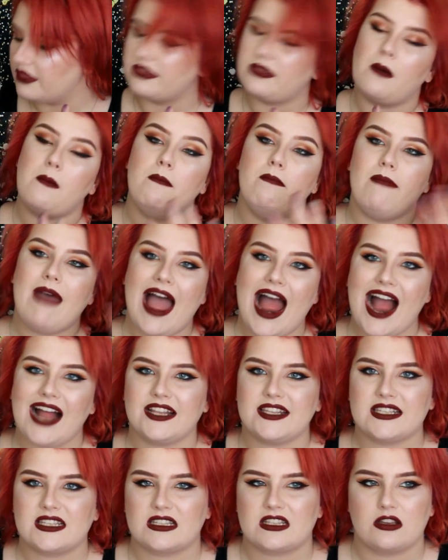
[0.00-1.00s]
The
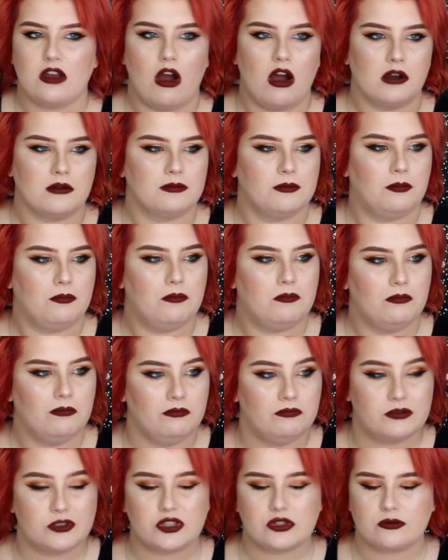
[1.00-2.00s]
mattes are
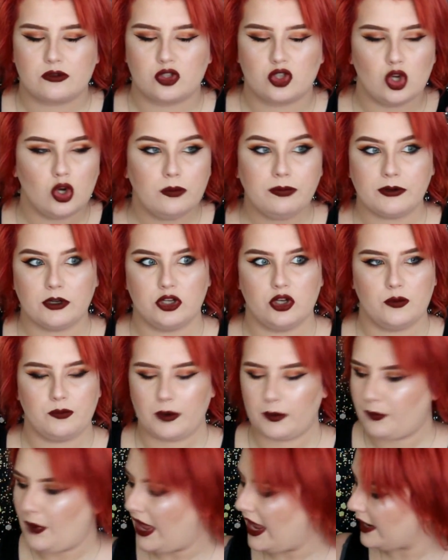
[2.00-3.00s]
super
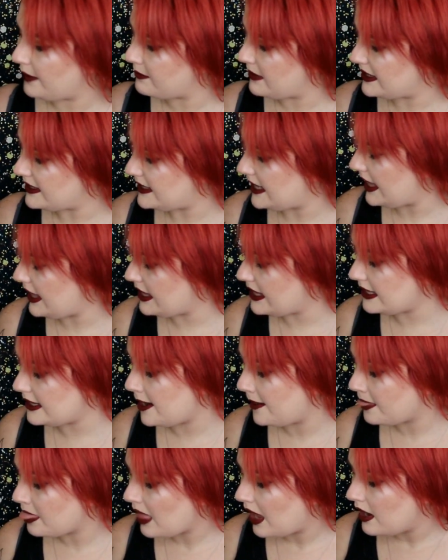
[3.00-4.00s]
duper
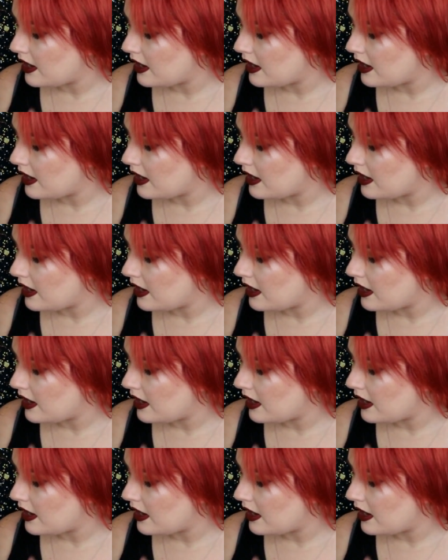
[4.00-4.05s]
pigmented.